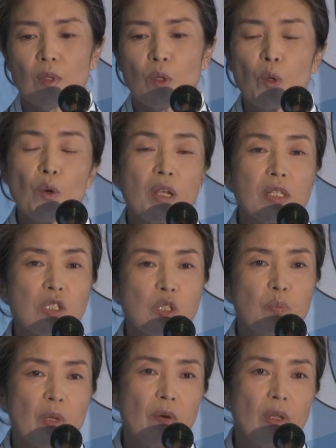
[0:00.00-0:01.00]
Korean
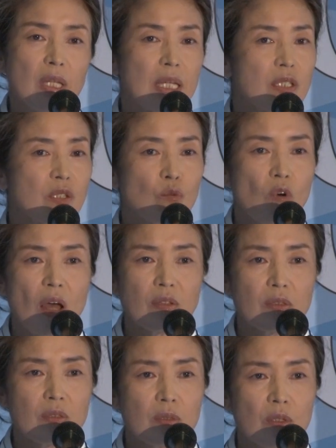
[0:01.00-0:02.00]
spirit is
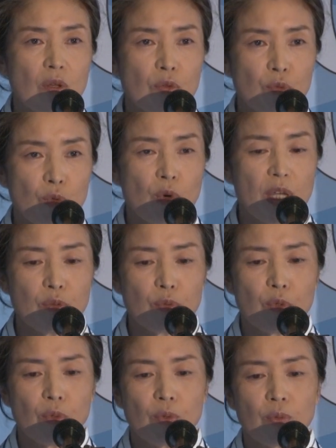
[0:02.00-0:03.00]
rotten through and
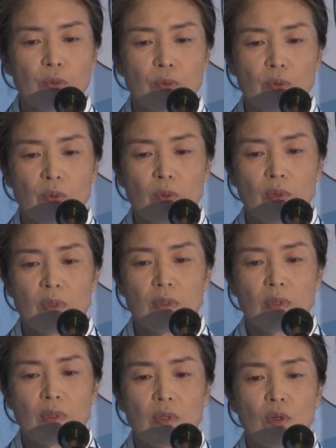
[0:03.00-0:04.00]
through.
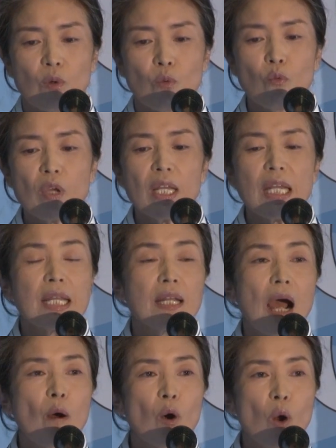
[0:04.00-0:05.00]
We need
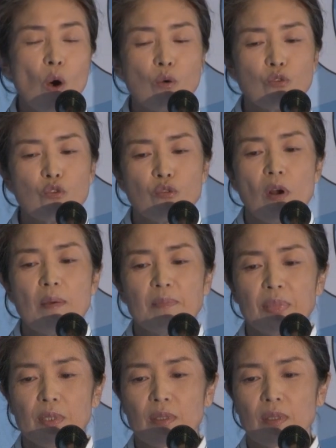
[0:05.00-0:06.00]
our own
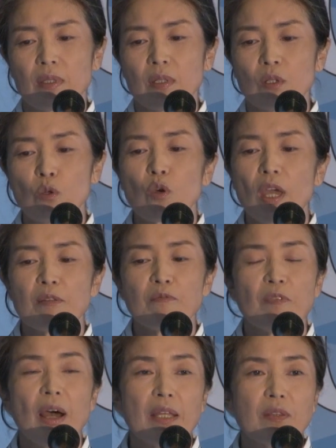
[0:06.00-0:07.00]
Trump who can
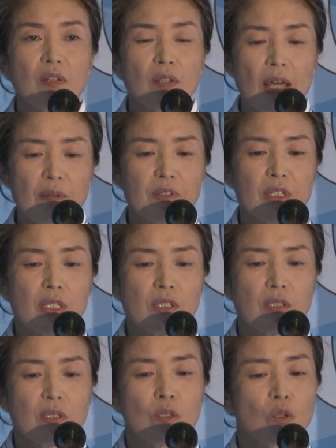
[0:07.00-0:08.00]
fight the
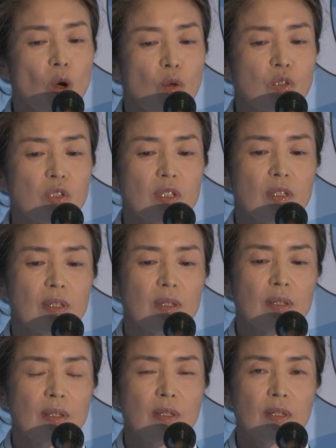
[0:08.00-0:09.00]
leftist ghost.
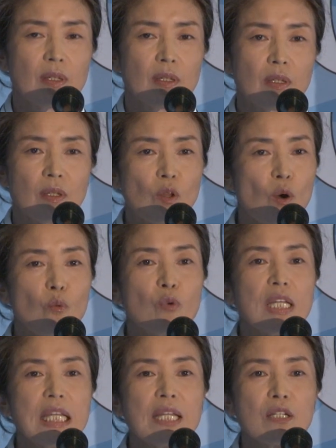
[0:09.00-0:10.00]
No,
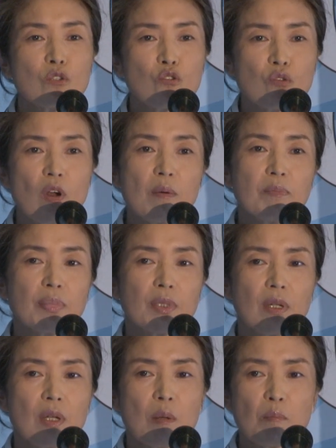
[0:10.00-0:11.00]
we need a Trump
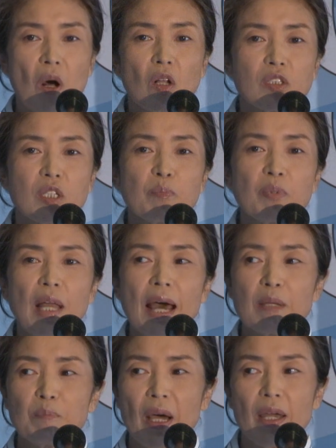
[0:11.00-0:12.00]

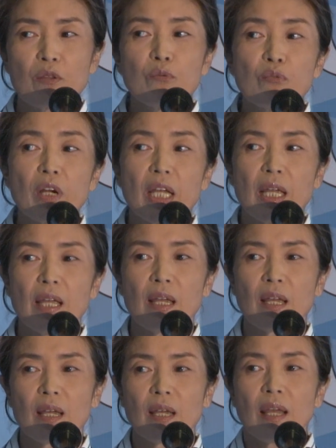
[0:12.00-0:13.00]
multiplied by
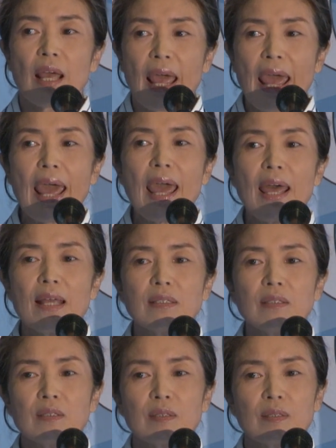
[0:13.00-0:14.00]
three and